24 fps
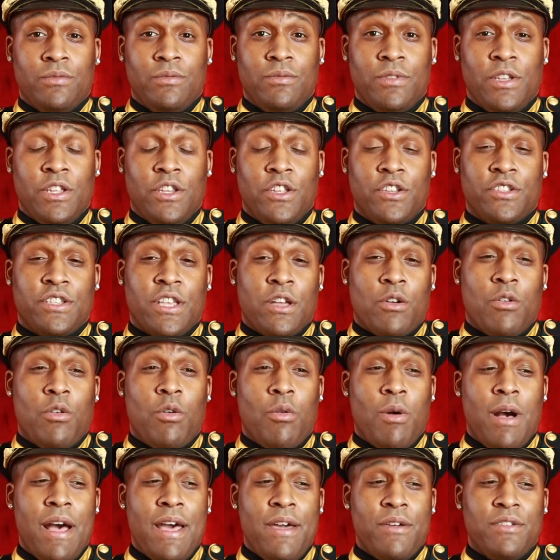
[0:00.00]
It looks like, well,
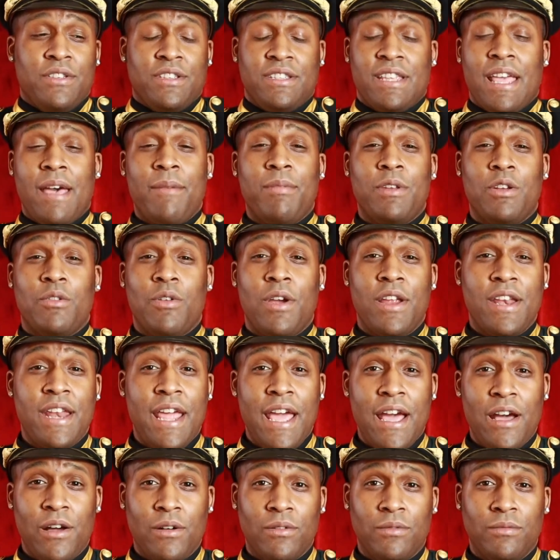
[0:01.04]
why is this happening right
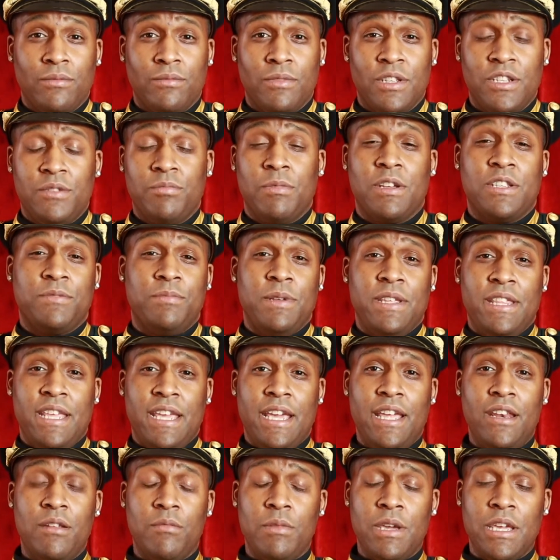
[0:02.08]
now? This must be the
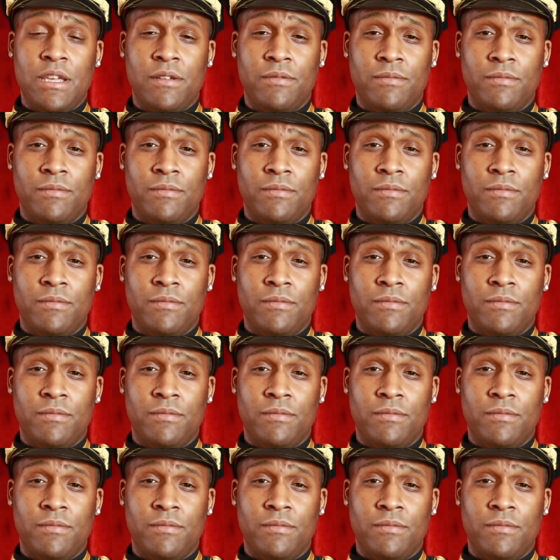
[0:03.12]
enemy.